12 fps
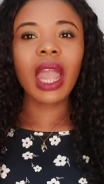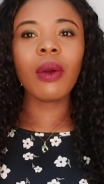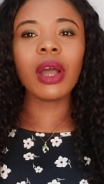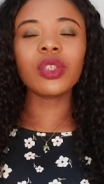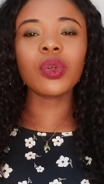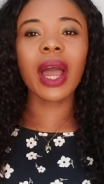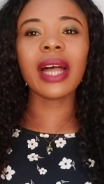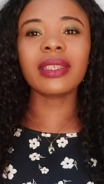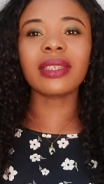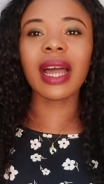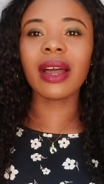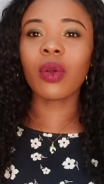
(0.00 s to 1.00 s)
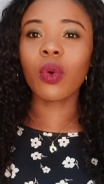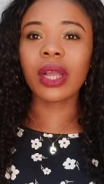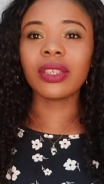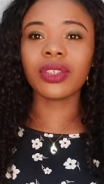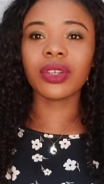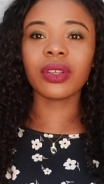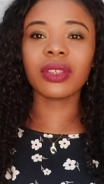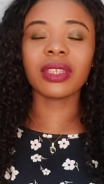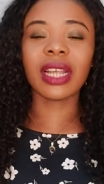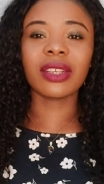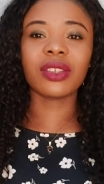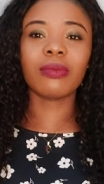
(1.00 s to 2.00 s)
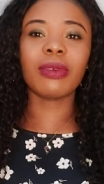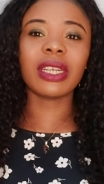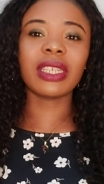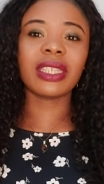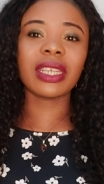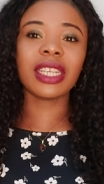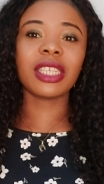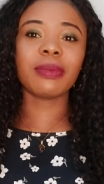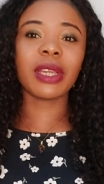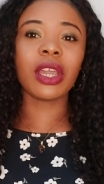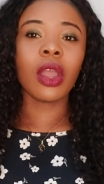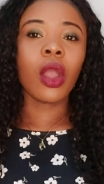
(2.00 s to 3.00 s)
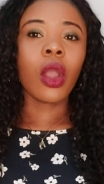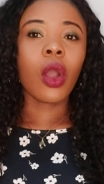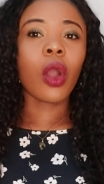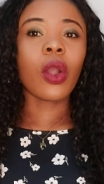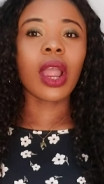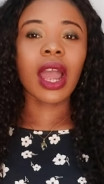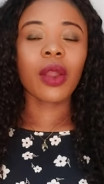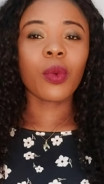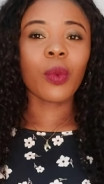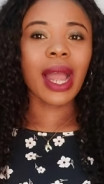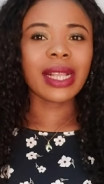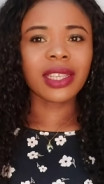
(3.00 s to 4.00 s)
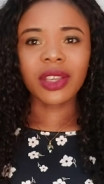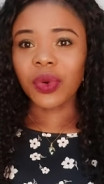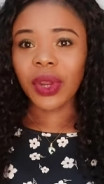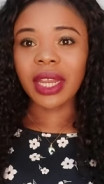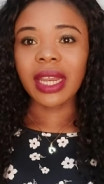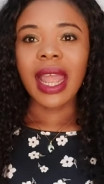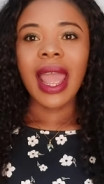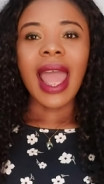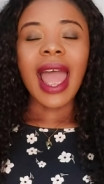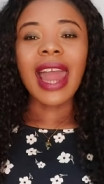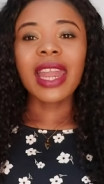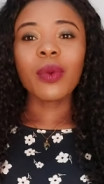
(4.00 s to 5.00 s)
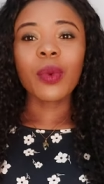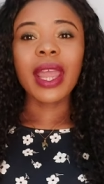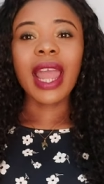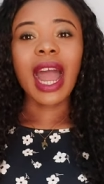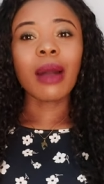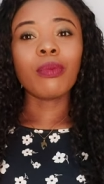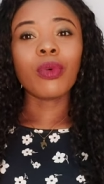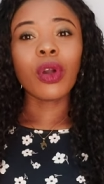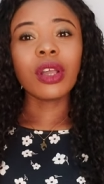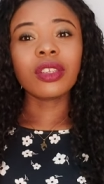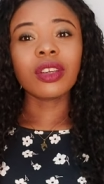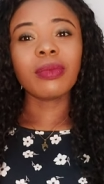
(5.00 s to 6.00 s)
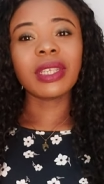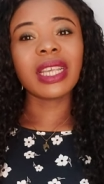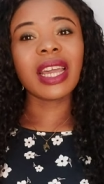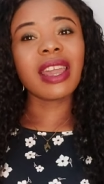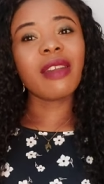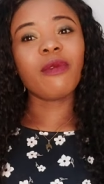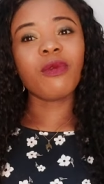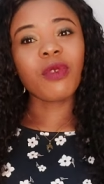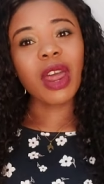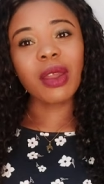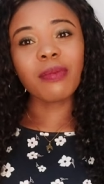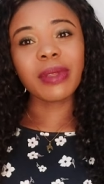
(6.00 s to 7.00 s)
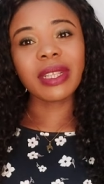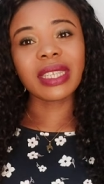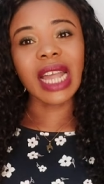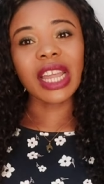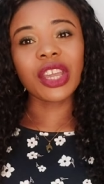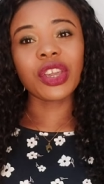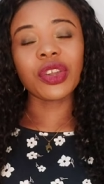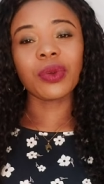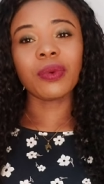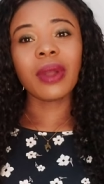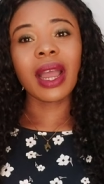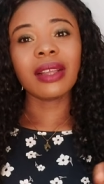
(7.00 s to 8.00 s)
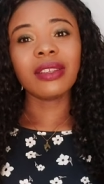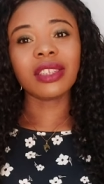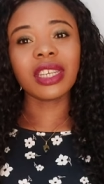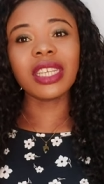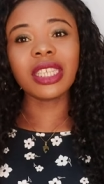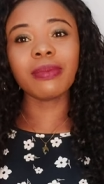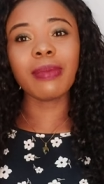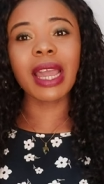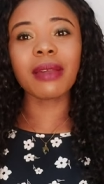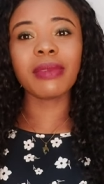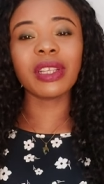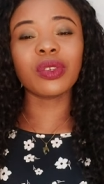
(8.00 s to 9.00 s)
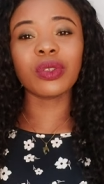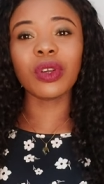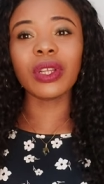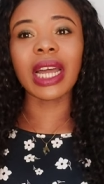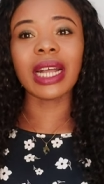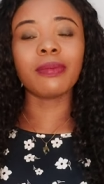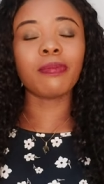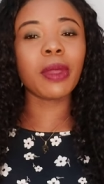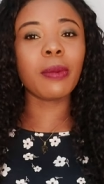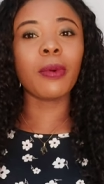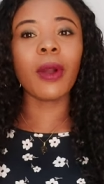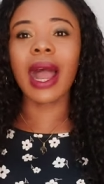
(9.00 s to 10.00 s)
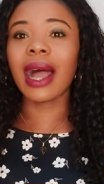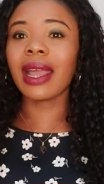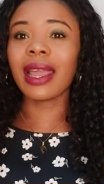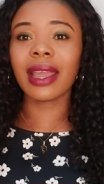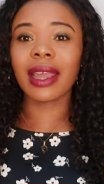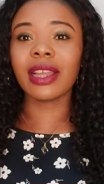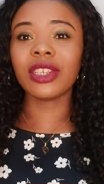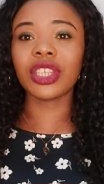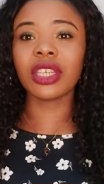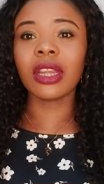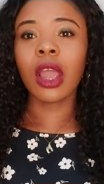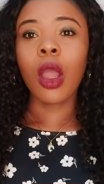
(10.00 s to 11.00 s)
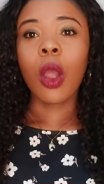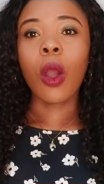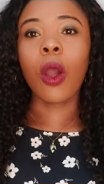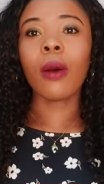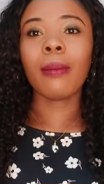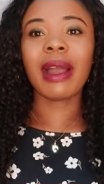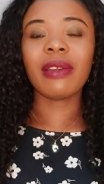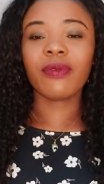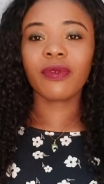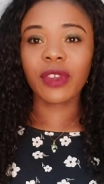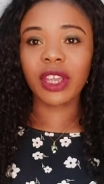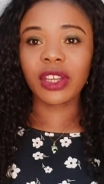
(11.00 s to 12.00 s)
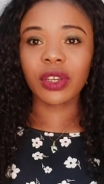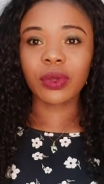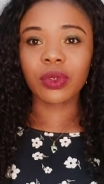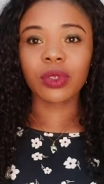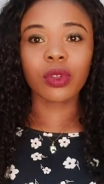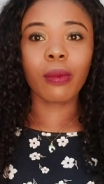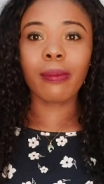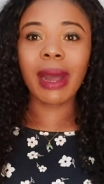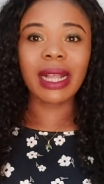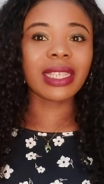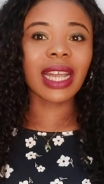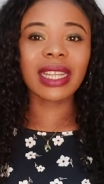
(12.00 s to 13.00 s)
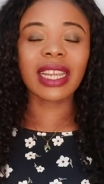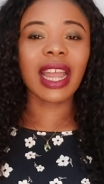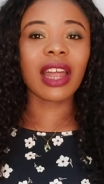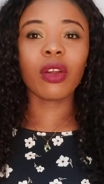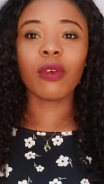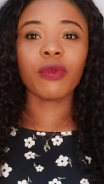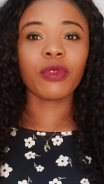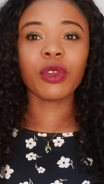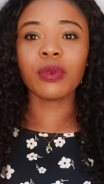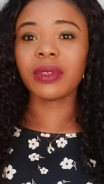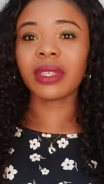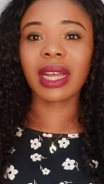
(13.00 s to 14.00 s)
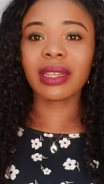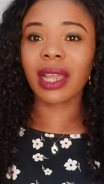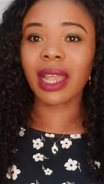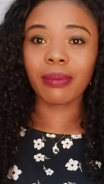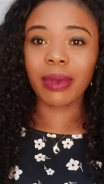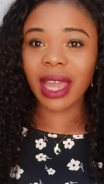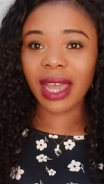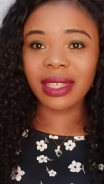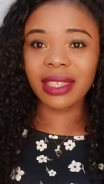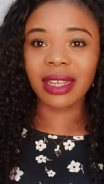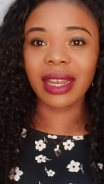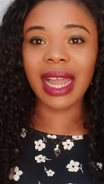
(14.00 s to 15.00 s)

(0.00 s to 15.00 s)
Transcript: I want to answer questions that somebody sent me on Caro White cream. Anyway, I'm going to be saying a very big thank you. This makes me to know that people are engaging on my videos, no matter the kind of views that I am getting.